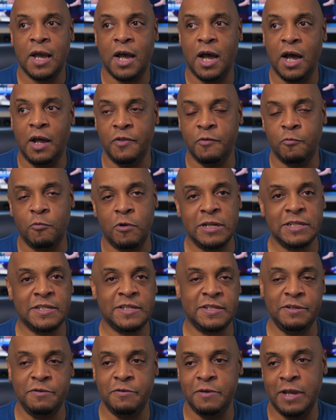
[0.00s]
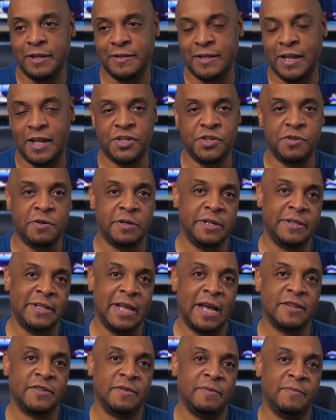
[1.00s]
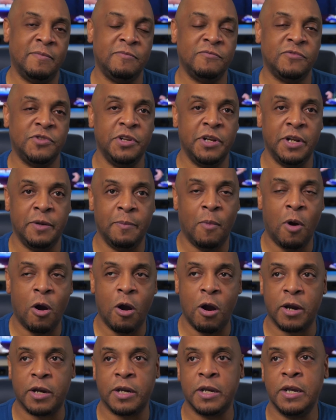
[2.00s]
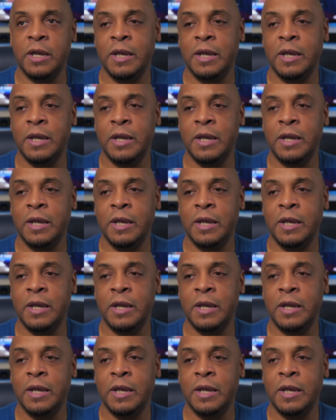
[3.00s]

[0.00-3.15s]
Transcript: Once you hit that 200,000 unit mark,